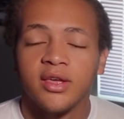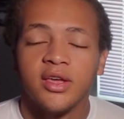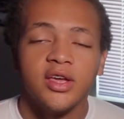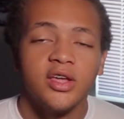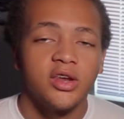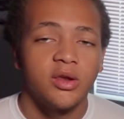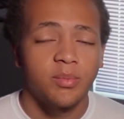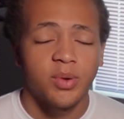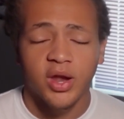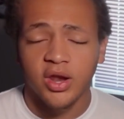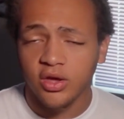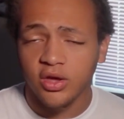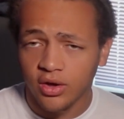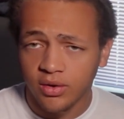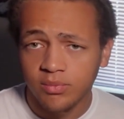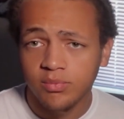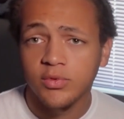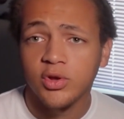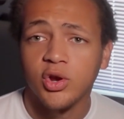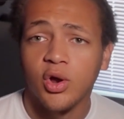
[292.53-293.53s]
Depending on,
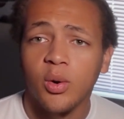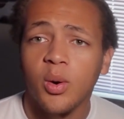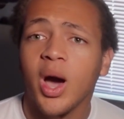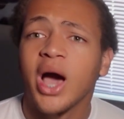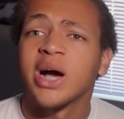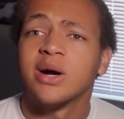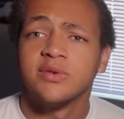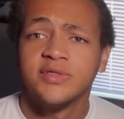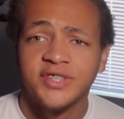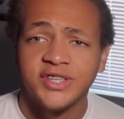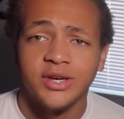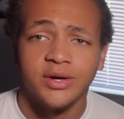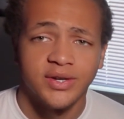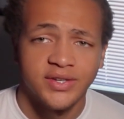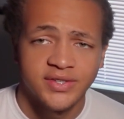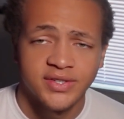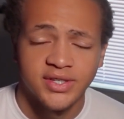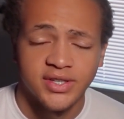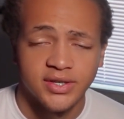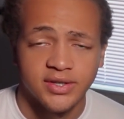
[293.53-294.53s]
how serious
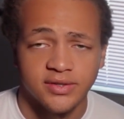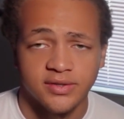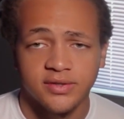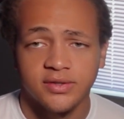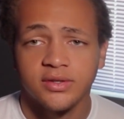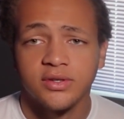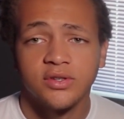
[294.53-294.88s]
it is.